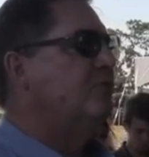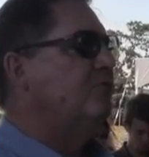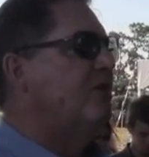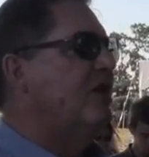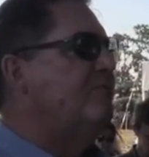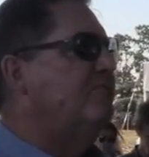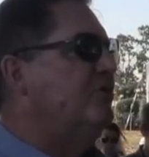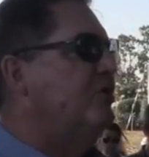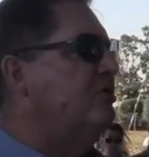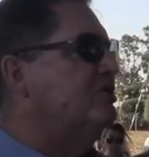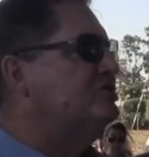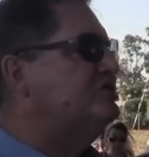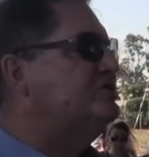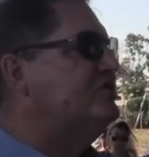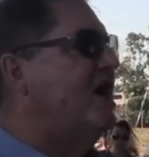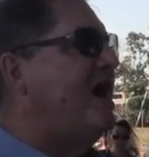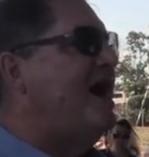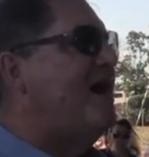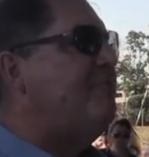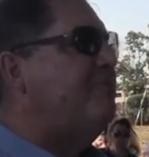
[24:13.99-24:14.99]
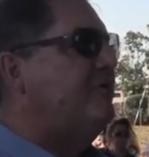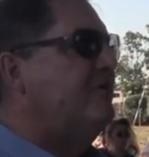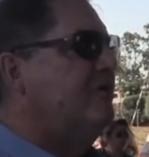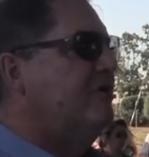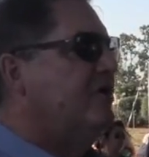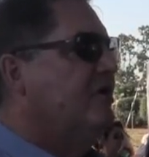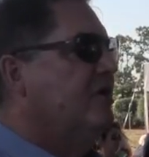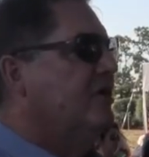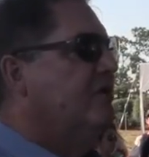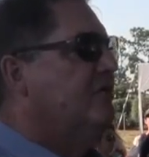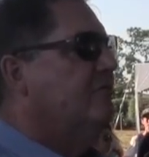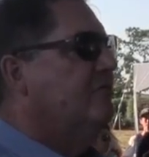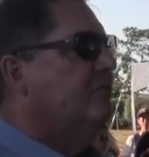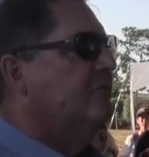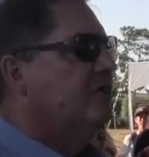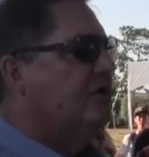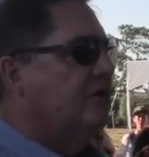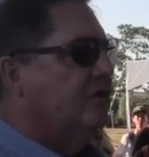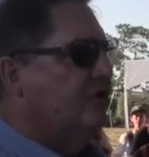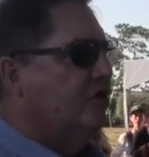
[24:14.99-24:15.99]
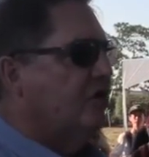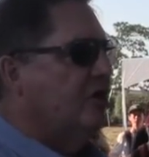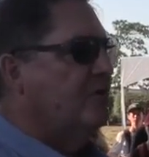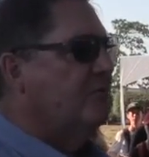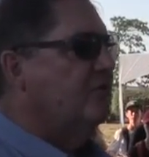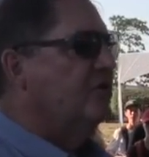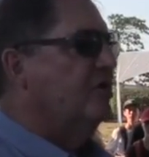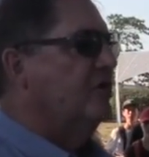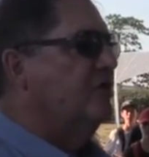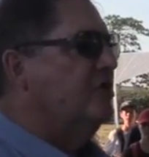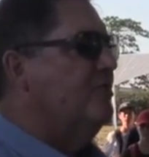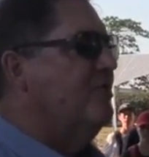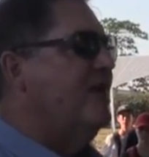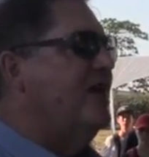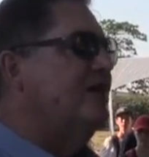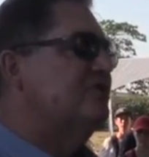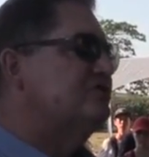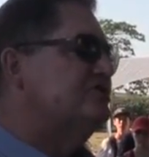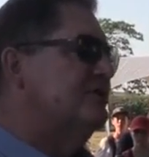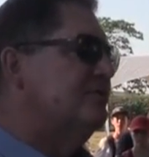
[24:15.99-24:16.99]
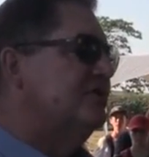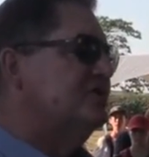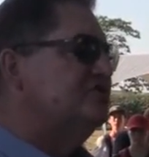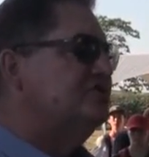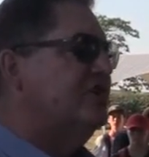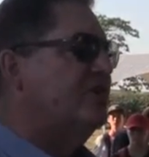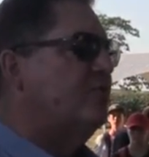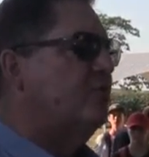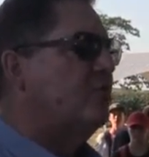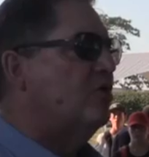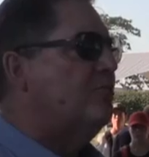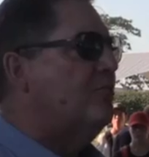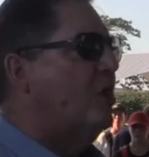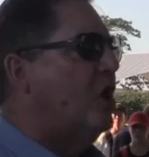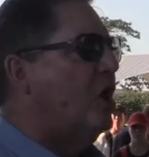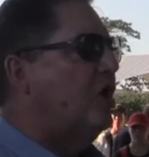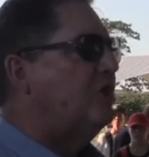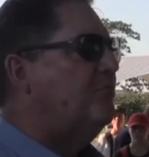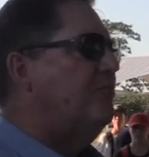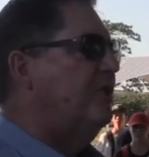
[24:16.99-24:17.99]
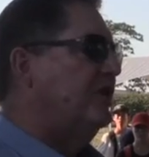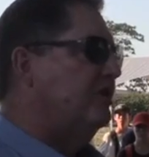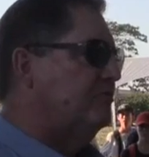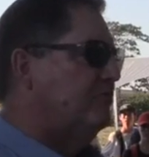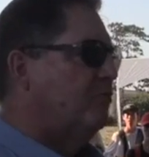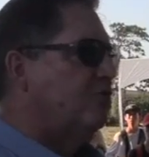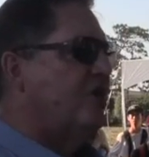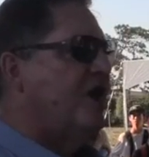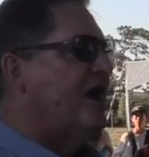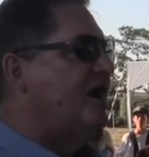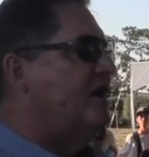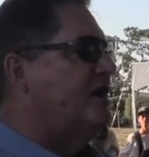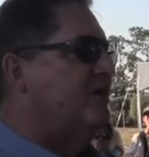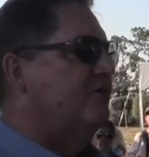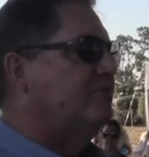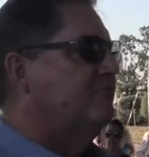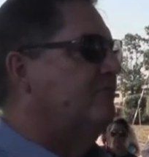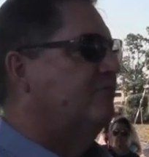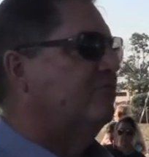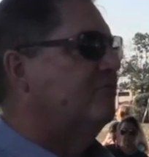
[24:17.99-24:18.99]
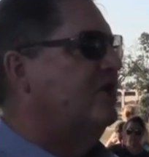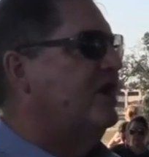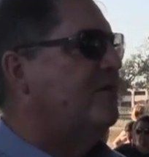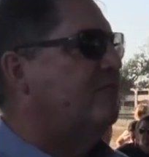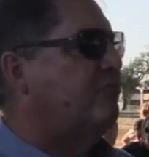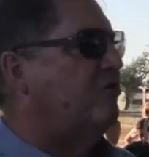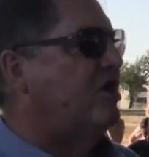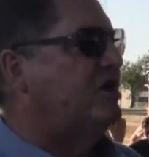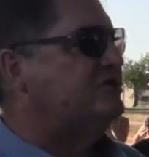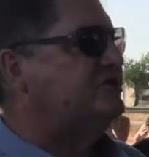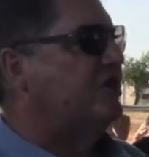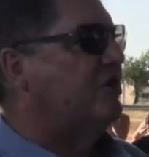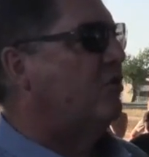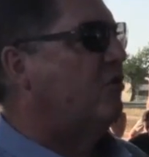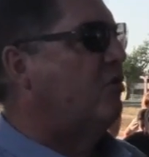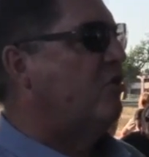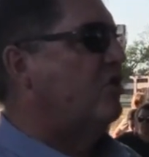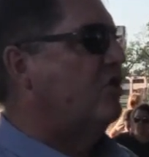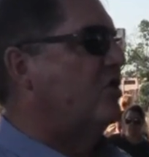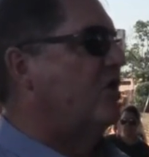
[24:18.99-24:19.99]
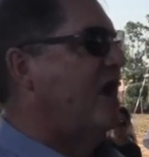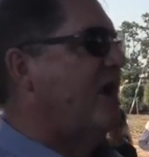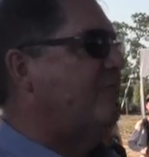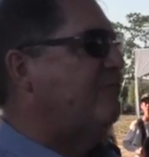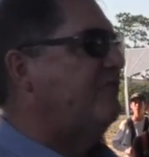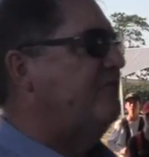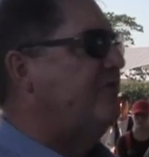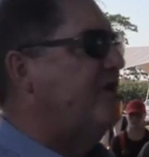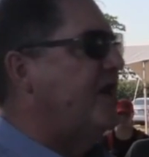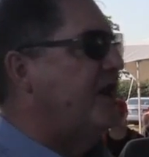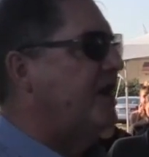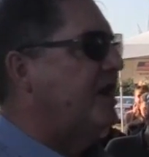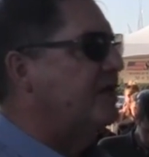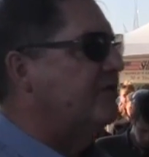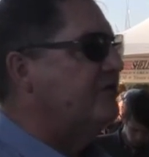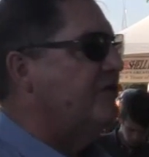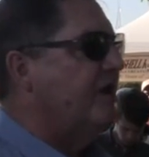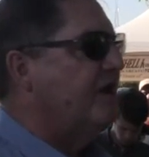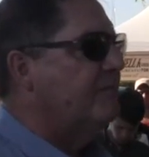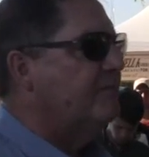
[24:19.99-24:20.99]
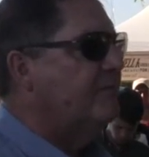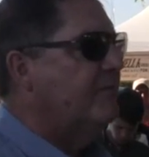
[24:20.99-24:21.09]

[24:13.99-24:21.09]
red buoys stop, you're going to you, you may hear somebody say the word mark, but we're not going to we're not crossing a horn or amplifying anything.